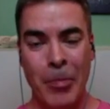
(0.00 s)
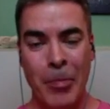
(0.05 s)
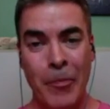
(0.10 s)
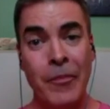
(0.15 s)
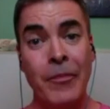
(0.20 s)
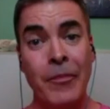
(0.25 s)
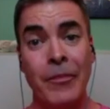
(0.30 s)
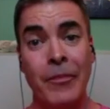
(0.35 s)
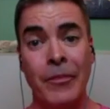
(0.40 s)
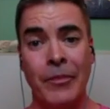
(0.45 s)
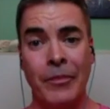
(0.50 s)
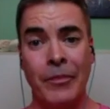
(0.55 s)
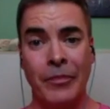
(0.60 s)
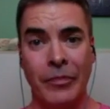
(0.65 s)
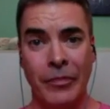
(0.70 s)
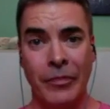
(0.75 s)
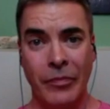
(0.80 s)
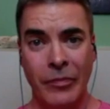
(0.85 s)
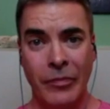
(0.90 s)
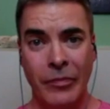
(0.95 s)

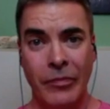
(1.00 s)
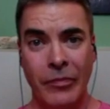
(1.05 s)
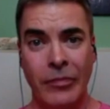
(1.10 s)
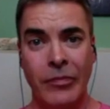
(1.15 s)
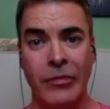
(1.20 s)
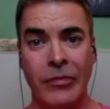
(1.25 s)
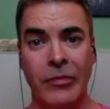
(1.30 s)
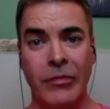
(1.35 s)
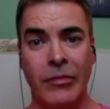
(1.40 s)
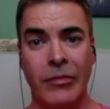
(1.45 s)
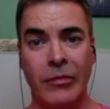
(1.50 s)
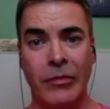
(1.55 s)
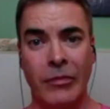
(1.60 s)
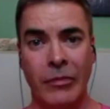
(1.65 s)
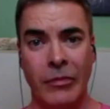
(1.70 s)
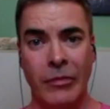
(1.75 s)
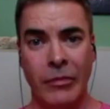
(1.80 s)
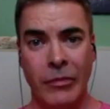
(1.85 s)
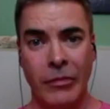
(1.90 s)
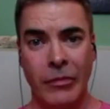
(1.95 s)

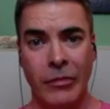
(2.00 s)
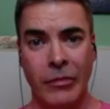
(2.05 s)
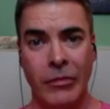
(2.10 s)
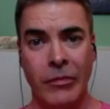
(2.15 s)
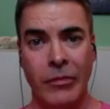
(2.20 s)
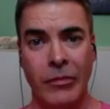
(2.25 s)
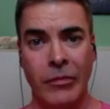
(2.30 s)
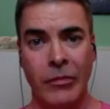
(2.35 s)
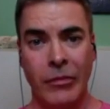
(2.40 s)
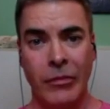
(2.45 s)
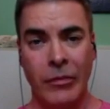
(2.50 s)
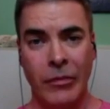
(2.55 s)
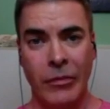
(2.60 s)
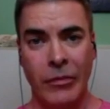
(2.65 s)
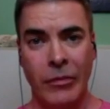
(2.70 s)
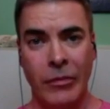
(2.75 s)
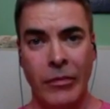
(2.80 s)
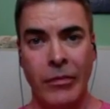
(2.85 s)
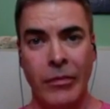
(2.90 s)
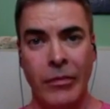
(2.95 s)

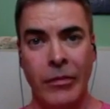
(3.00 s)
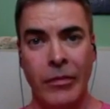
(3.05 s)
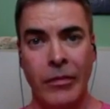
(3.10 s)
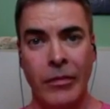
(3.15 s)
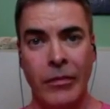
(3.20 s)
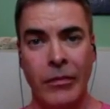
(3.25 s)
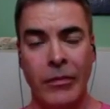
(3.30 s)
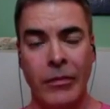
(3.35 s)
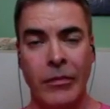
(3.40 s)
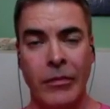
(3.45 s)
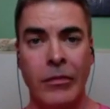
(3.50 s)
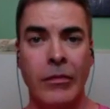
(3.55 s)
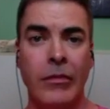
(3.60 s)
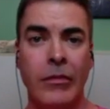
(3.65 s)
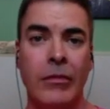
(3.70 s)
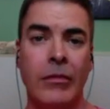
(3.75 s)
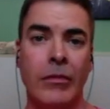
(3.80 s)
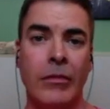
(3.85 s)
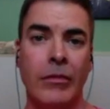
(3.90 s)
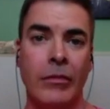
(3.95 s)

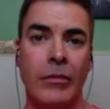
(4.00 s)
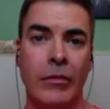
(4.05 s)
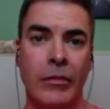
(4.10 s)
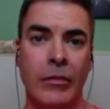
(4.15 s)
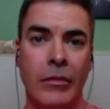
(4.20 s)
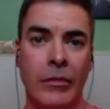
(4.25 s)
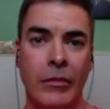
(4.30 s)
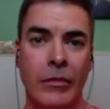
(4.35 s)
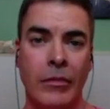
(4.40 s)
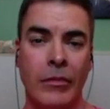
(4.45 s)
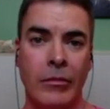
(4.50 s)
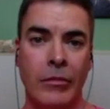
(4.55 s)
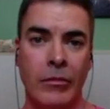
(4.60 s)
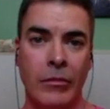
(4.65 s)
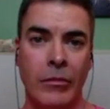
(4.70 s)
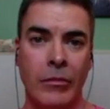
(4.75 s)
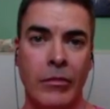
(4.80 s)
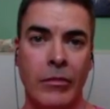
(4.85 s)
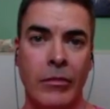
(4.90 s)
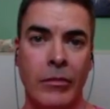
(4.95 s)

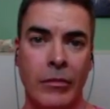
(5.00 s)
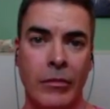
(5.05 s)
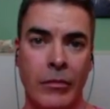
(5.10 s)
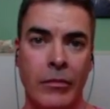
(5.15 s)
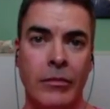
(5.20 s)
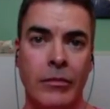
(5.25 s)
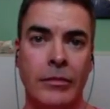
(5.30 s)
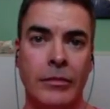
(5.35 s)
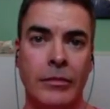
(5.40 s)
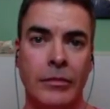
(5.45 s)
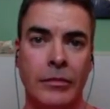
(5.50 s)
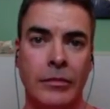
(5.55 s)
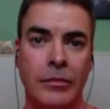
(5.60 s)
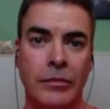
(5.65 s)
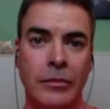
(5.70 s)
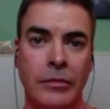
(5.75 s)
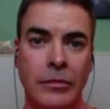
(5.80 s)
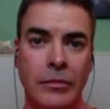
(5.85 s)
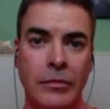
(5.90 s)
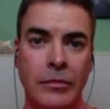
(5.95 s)

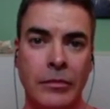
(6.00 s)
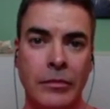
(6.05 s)
The person shown says nothing.